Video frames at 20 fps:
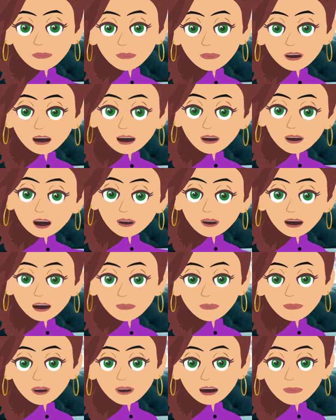Every one of
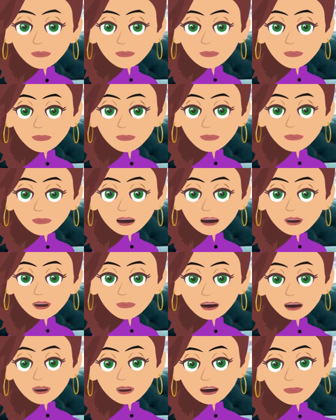those groups
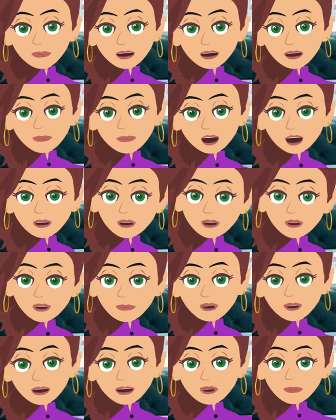sometimes are calibrated to
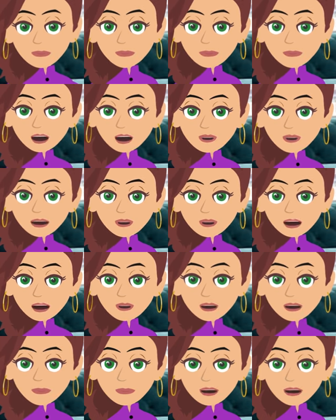source and
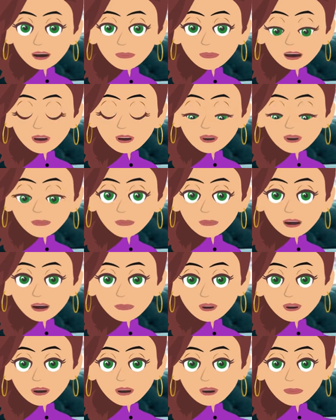sometimes are calibrated to
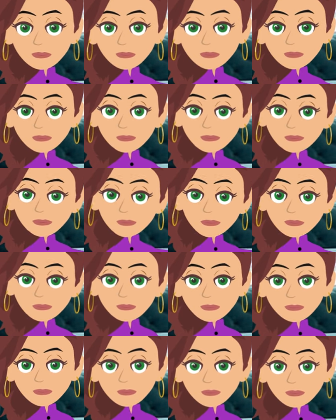something else, you see.
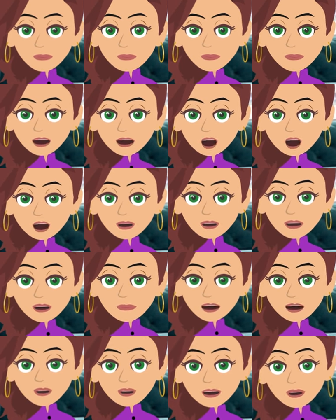Finally,
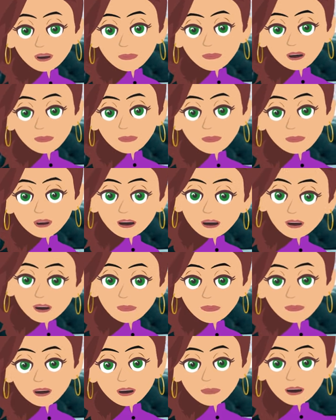you have to come
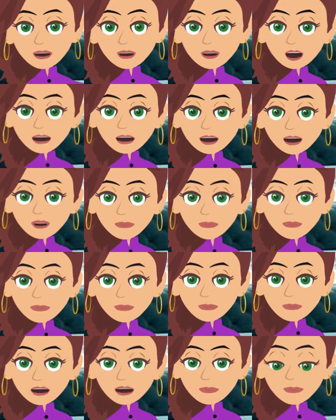to an awareness
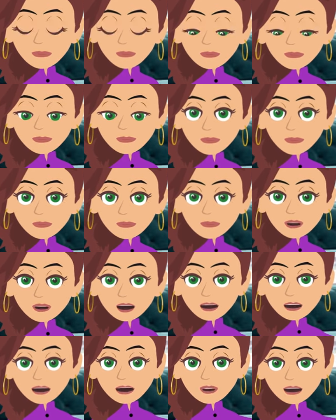that
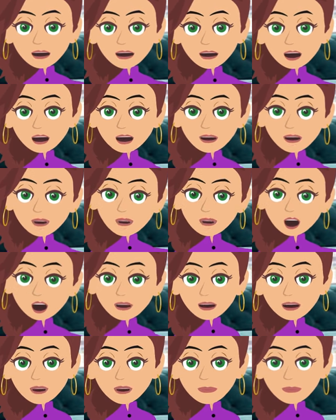you are a dynamic
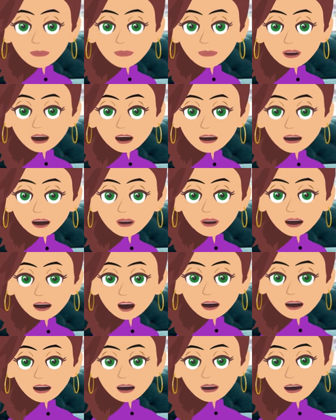being. You are a
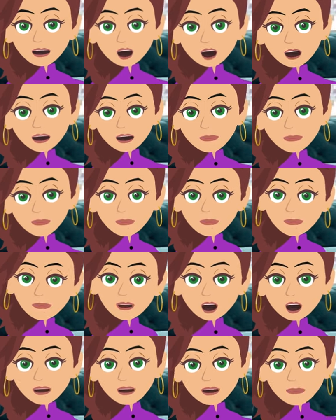being on the move.
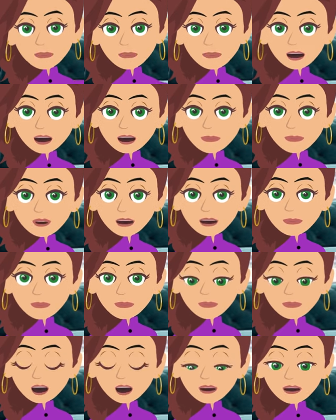You are a creator
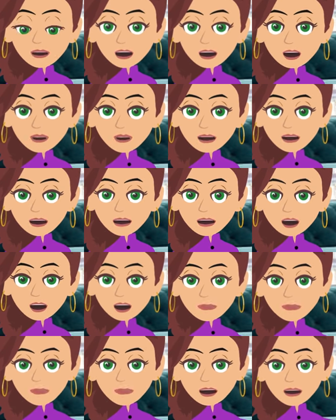in the mode of
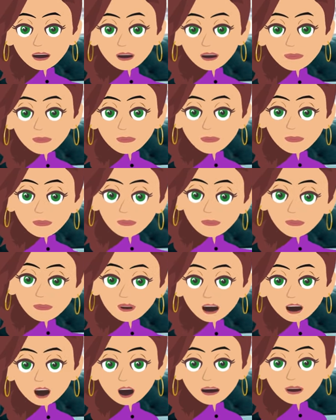creation.
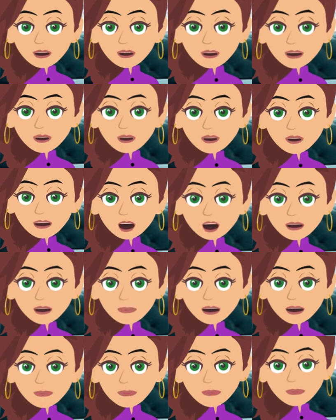You are a
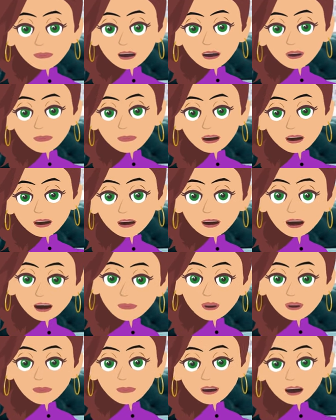creator continuing
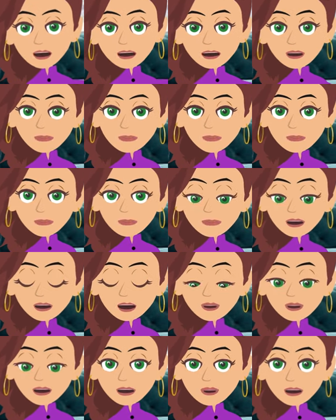to create.
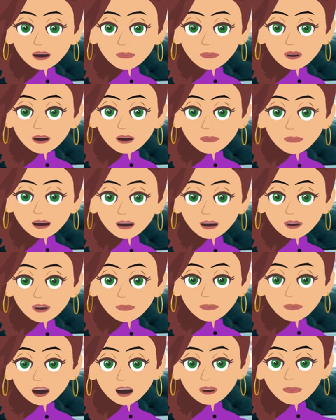You are in a continual
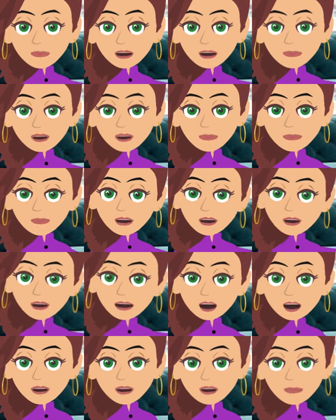state of
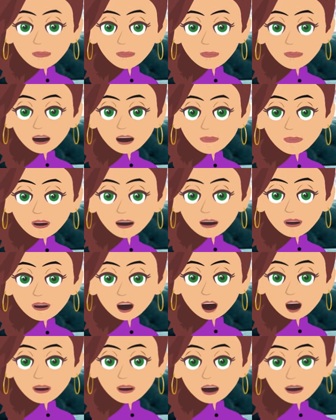becoming. And there was
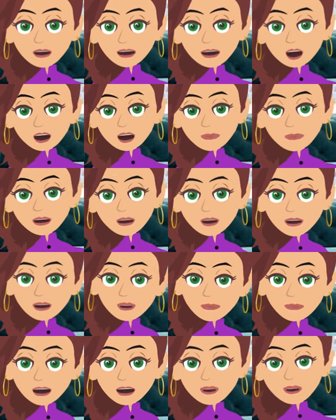never anything that
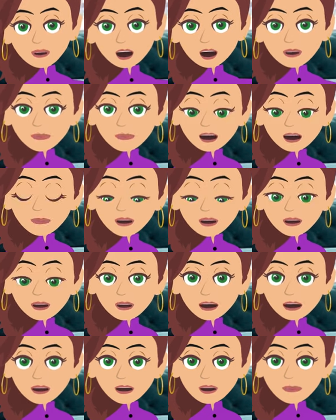was ever lived by
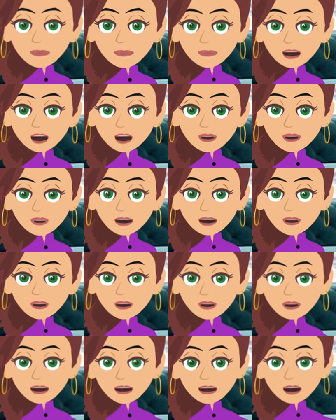anyone before that
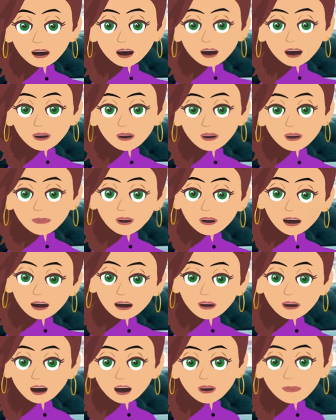is the way that you
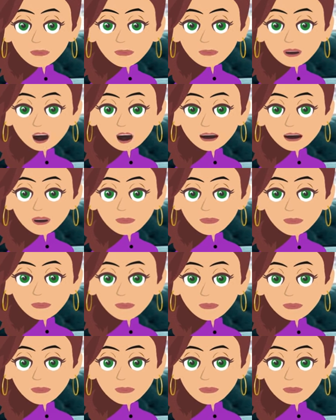are meant to live.